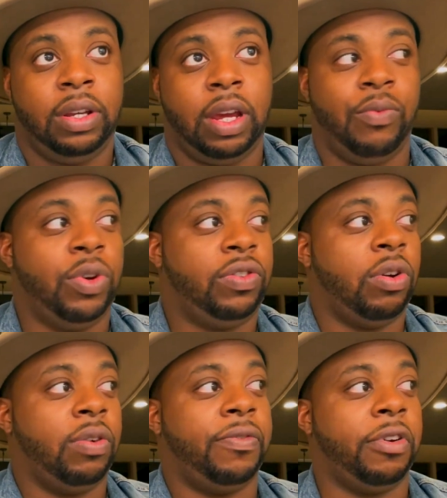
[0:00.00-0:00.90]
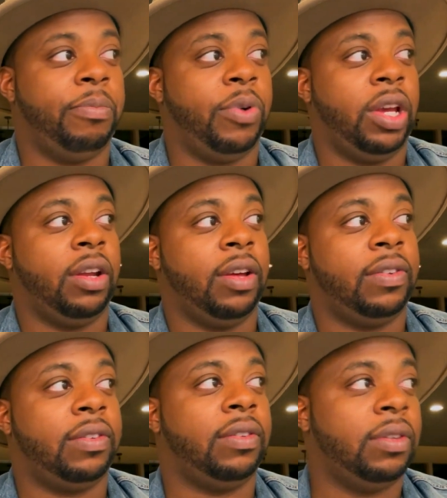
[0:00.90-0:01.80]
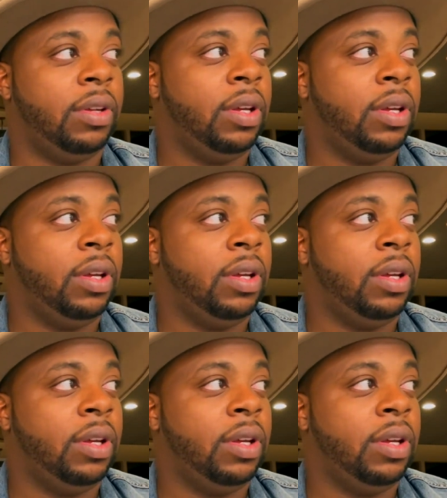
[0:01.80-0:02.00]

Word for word: in return for bringing us